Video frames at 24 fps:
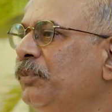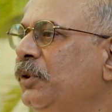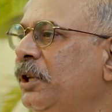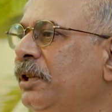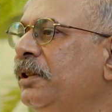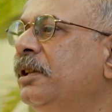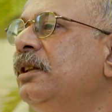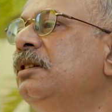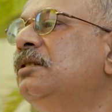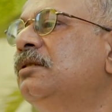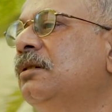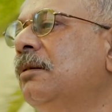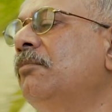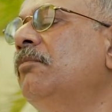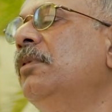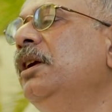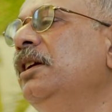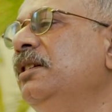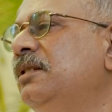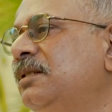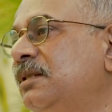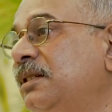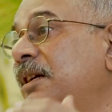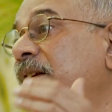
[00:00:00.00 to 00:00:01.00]
And then
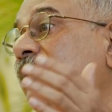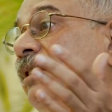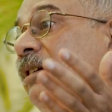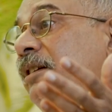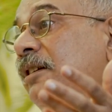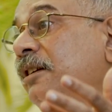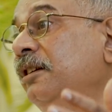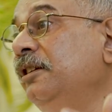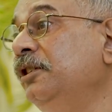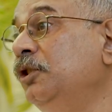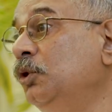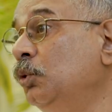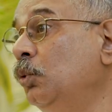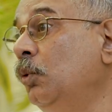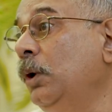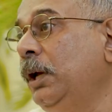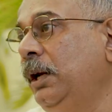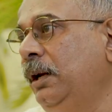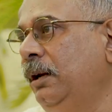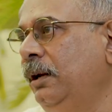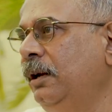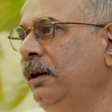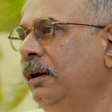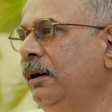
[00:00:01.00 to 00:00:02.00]
somebody said it in
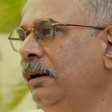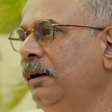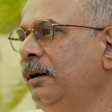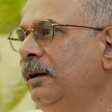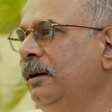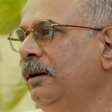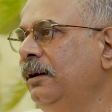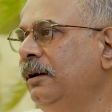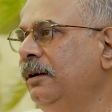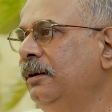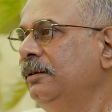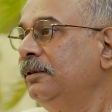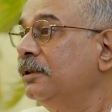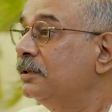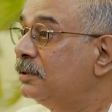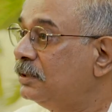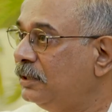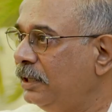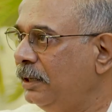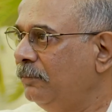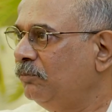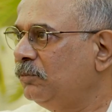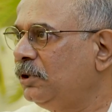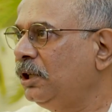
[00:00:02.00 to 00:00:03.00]
UN, the
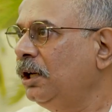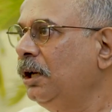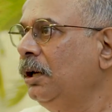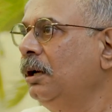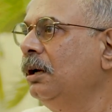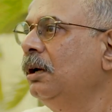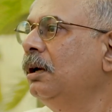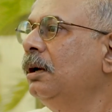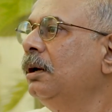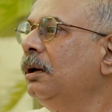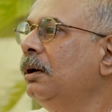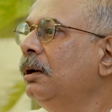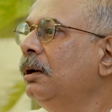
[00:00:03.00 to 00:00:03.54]
same thing.